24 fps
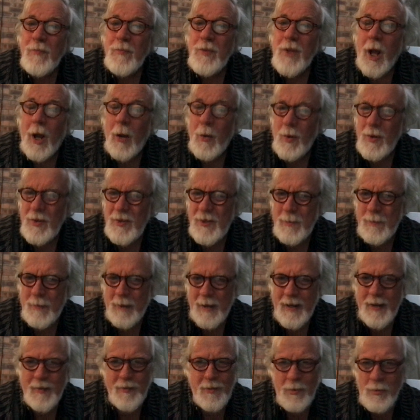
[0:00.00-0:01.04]
I want to
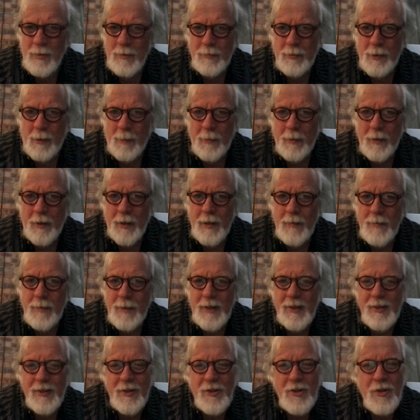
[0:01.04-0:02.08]
pay everyone properly, but
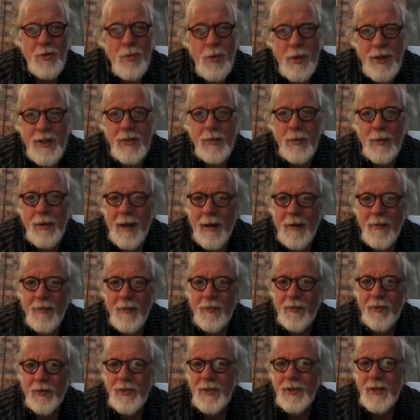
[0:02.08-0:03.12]
it's such a risk without
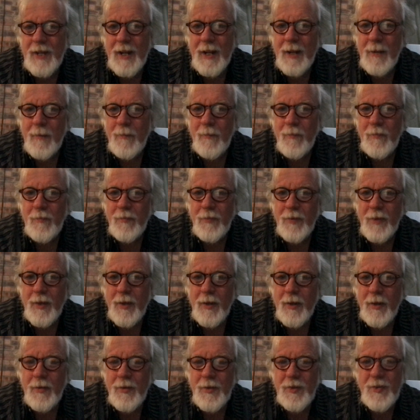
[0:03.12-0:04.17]
funding.
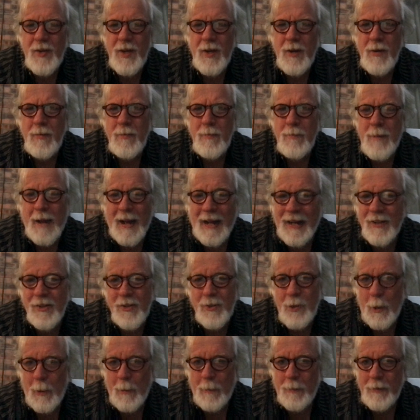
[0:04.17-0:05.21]
There's no
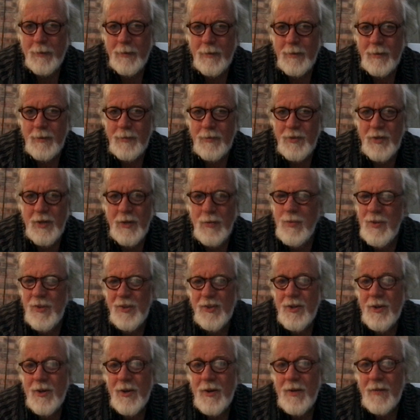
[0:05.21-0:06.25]
backstop. There's no
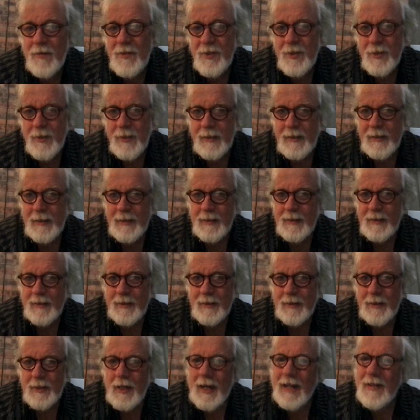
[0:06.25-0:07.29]
reserves.
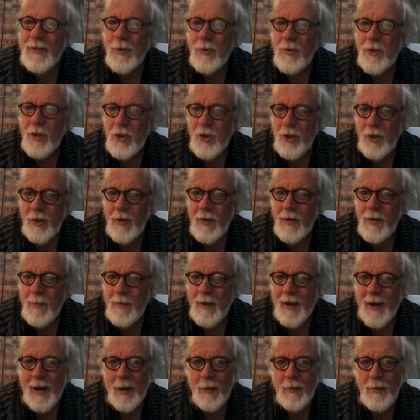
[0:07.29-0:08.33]
I talked to Julia about
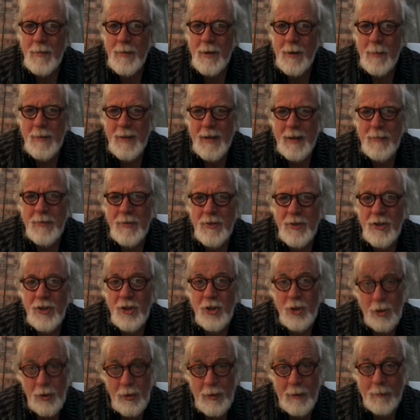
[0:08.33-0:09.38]
how we might be able to
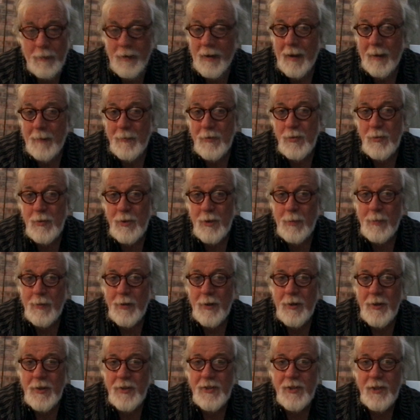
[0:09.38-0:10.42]
tour perhaps with Up and
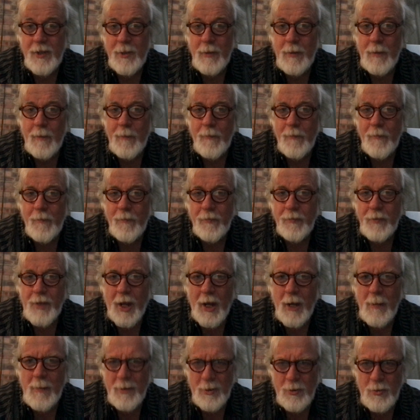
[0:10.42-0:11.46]
Under 2. I
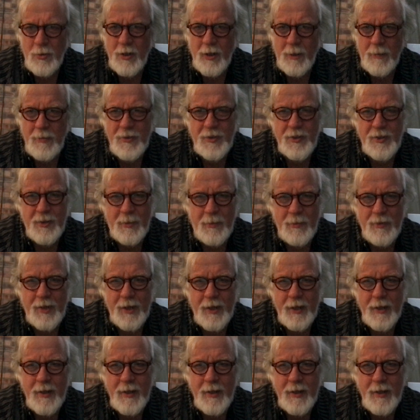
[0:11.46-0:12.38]
hope it all comes to something.